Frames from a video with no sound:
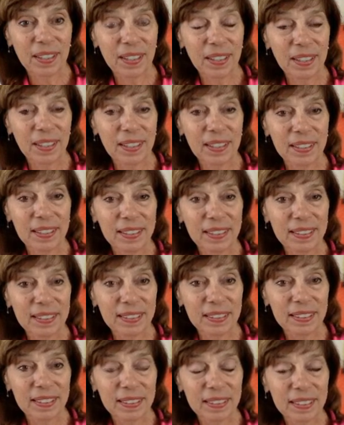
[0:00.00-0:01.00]

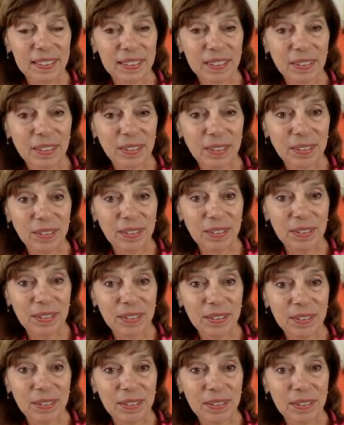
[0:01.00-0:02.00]

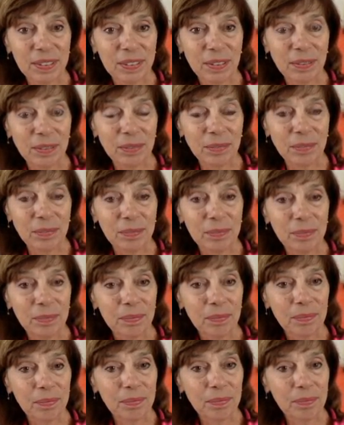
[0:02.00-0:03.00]

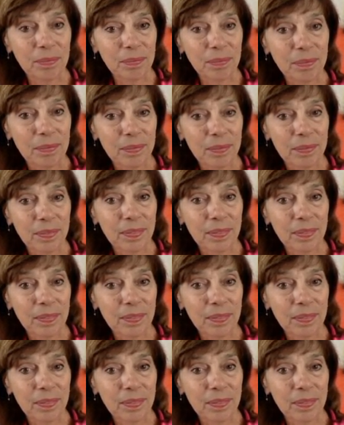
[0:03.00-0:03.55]
No words are spoken by the person on screen.